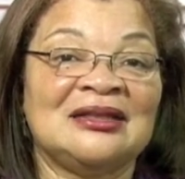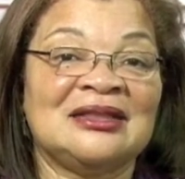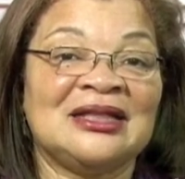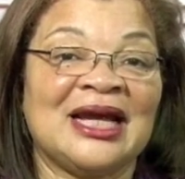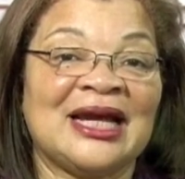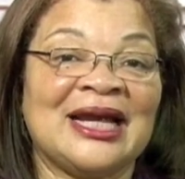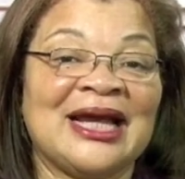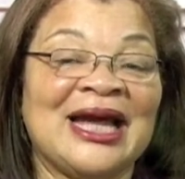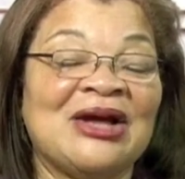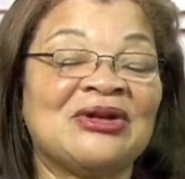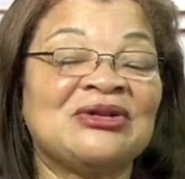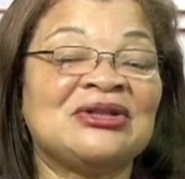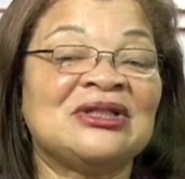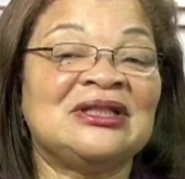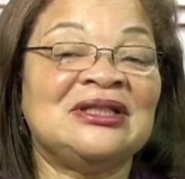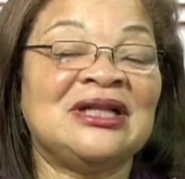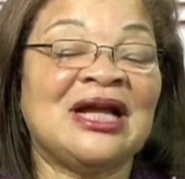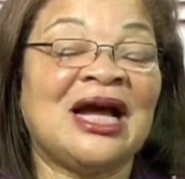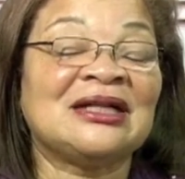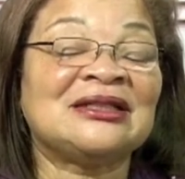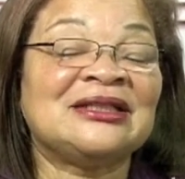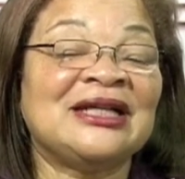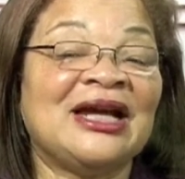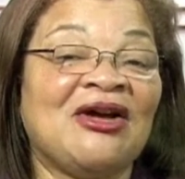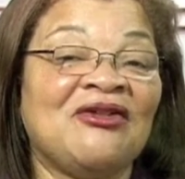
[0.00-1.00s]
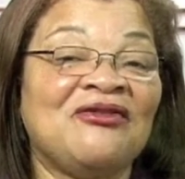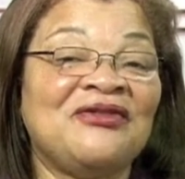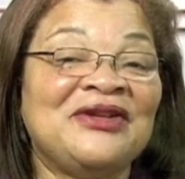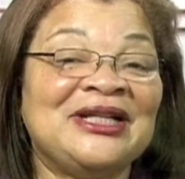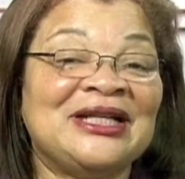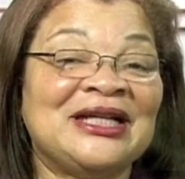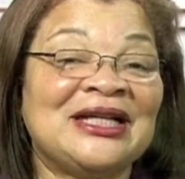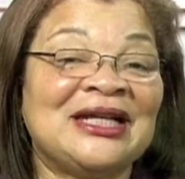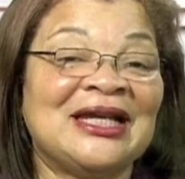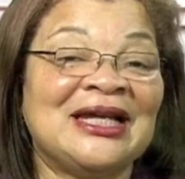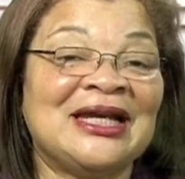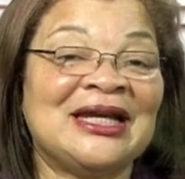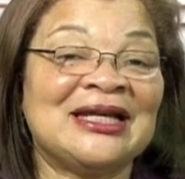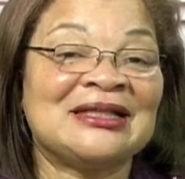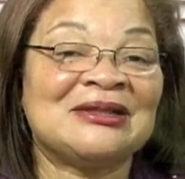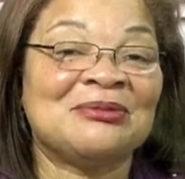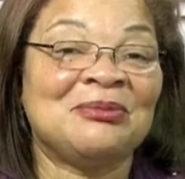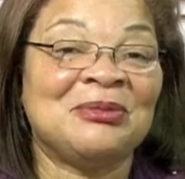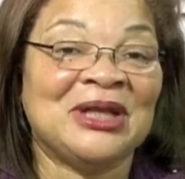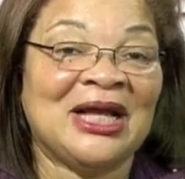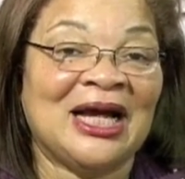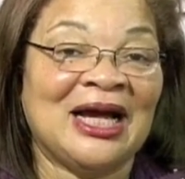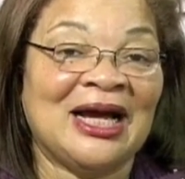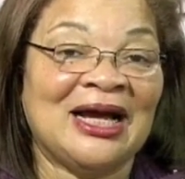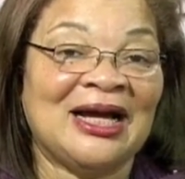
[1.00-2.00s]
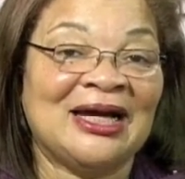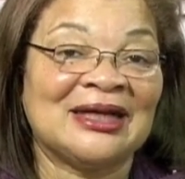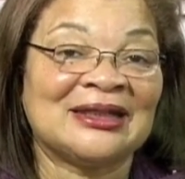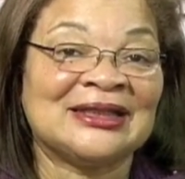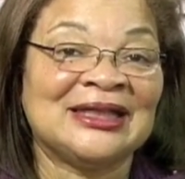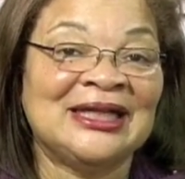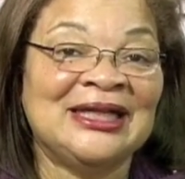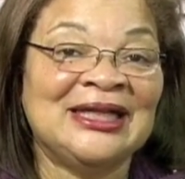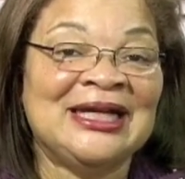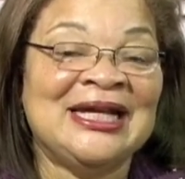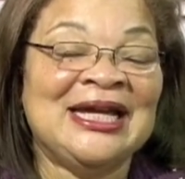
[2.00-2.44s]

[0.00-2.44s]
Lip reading: out Dr. Alveda King's blog.